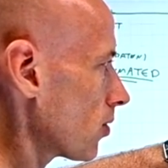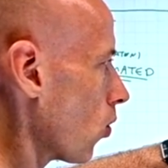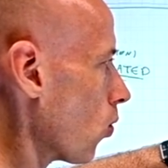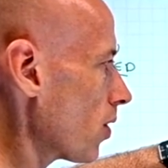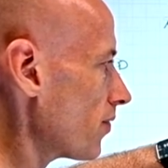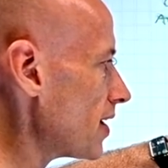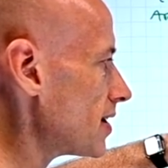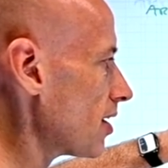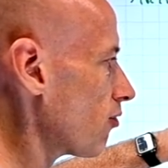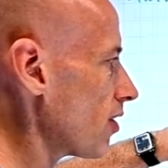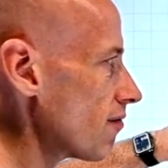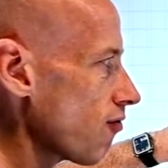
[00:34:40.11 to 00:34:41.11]
all of these
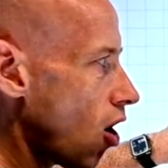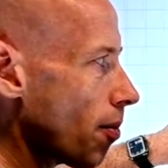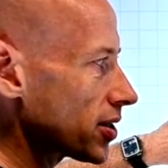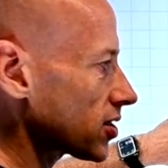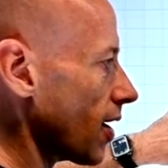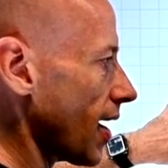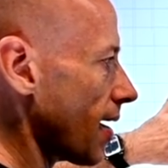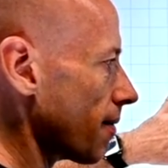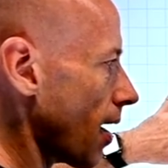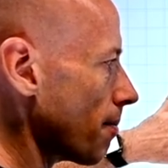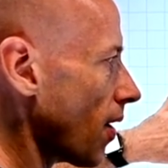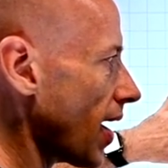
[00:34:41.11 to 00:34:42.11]
different environments I,
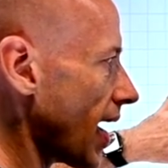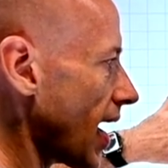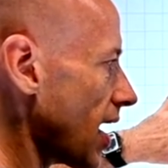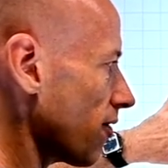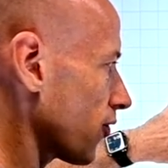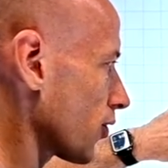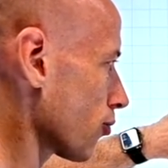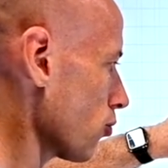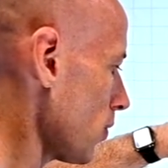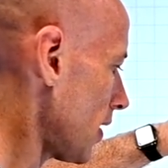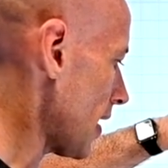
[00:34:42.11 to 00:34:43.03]
I might have through